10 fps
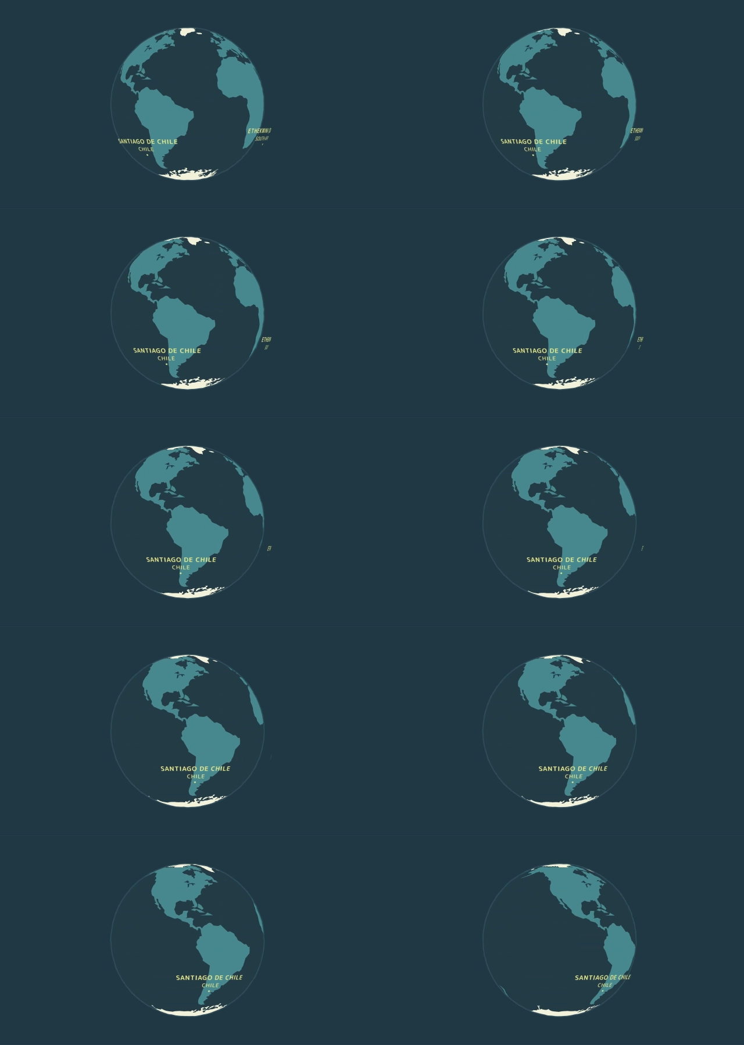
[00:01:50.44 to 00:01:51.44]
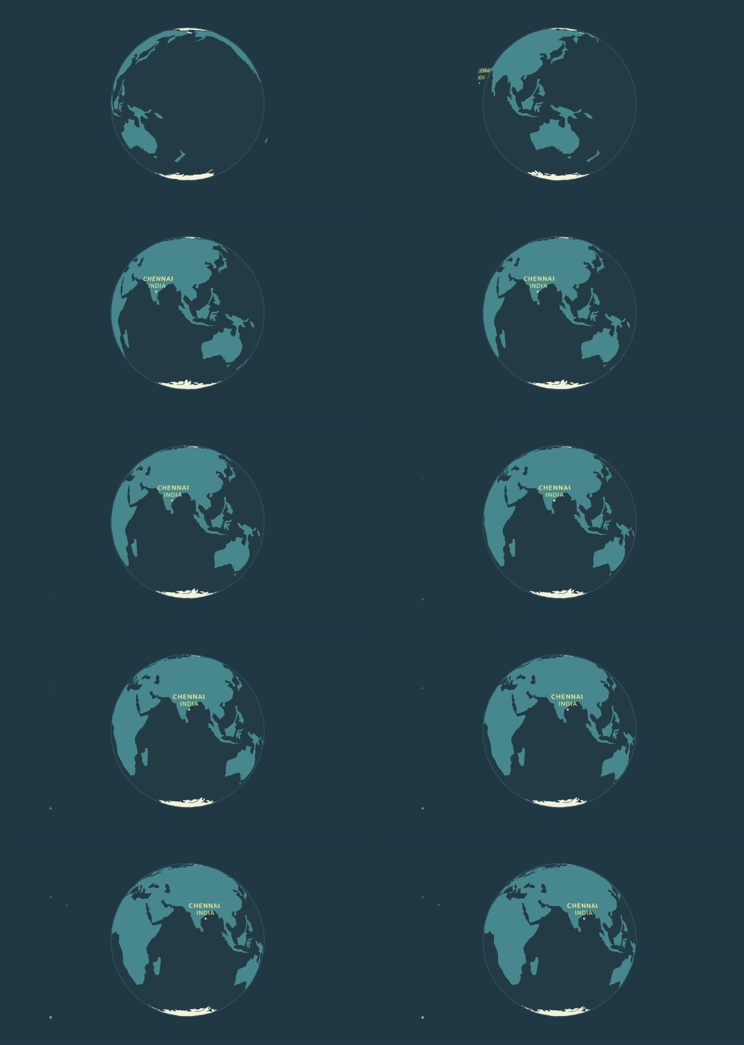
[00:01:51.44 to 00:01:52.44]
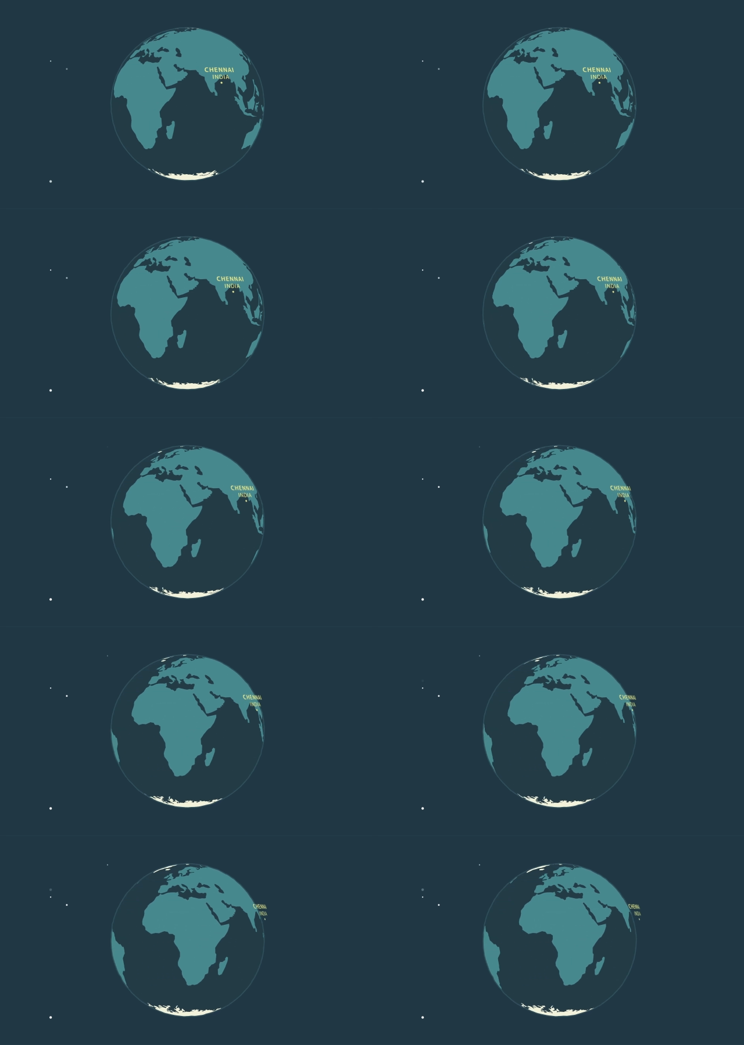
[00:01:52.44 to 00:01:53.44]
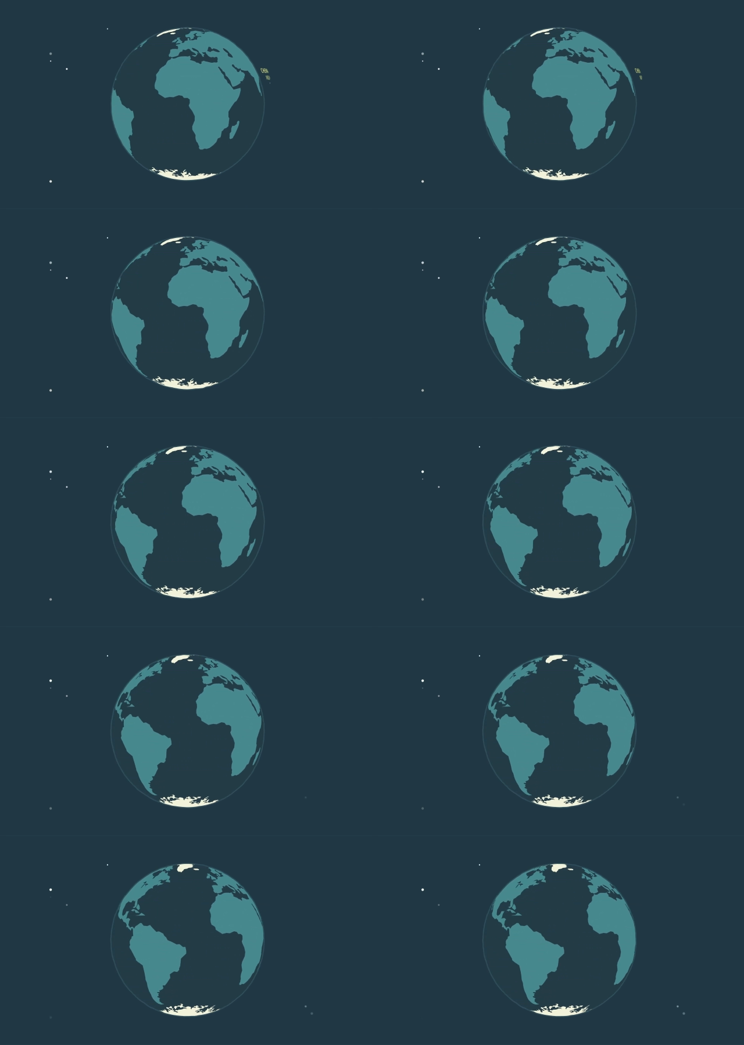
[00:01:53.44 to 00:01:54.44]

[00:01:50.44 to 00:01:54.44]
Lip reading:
No face is visible, so there are no lips to read.